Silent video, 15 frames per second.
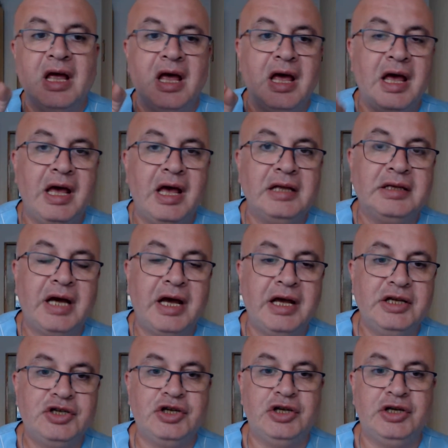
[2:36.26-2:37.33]
Hand
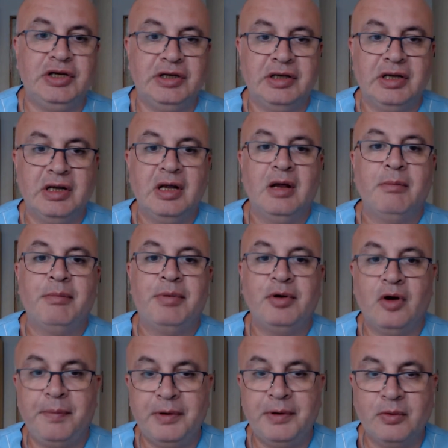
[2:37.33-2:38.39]
hygiene,
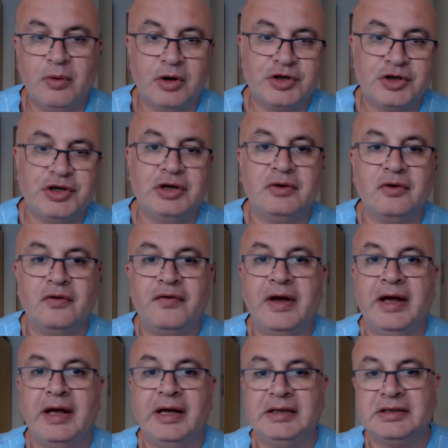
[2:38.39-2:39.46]
proper washing of
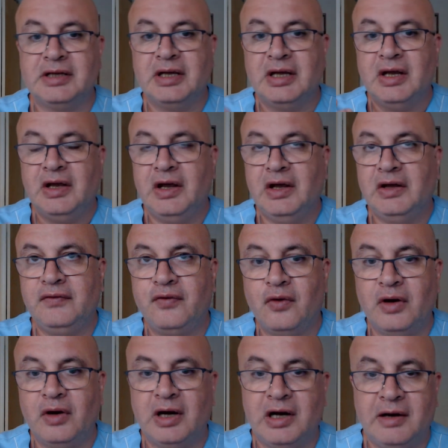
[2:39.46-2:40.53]
hands and
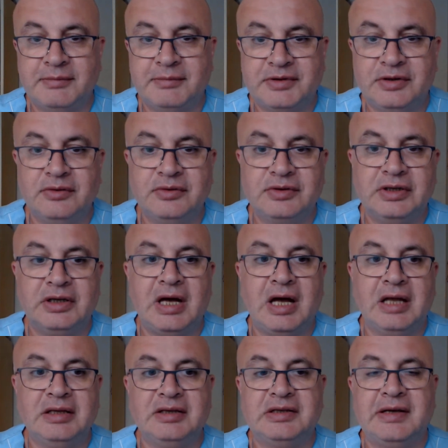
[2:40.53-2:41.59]
forearms using
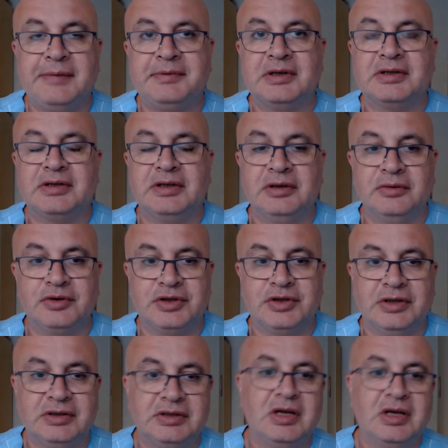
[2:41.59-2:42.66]
antiseptic
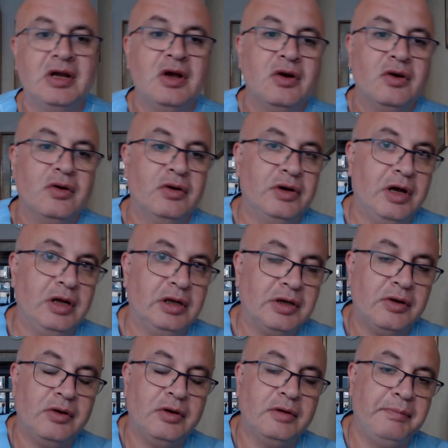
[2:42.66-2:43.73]
solutions or
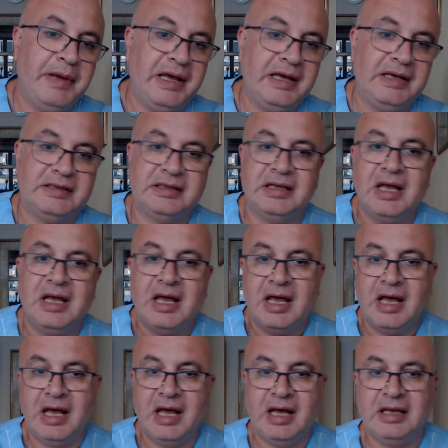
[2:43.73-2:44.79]
alcohol-based
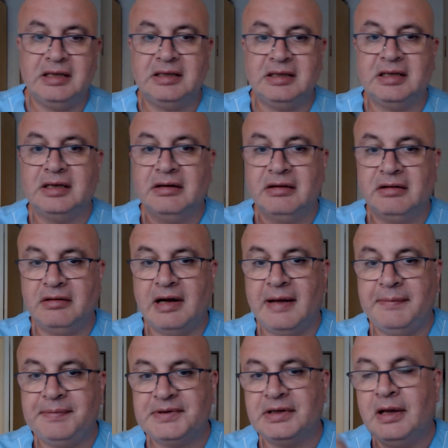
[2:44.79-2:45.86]
hand
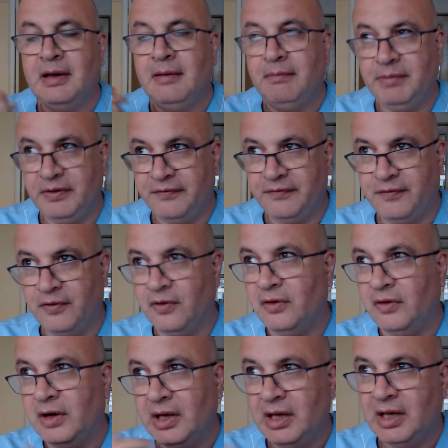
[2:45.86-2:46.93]
rubs
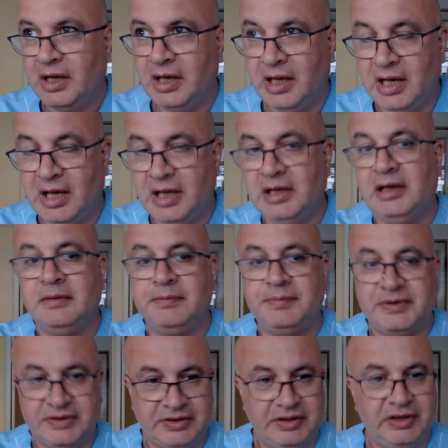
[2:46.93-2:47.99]
before any
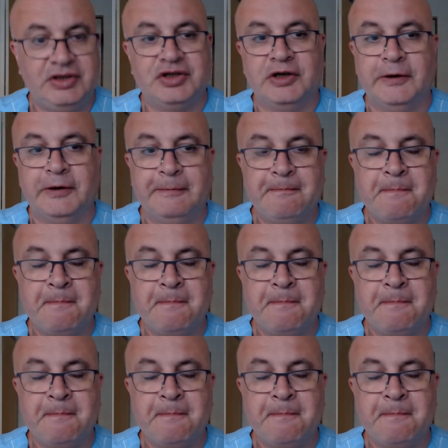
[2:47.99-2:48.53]
procedure.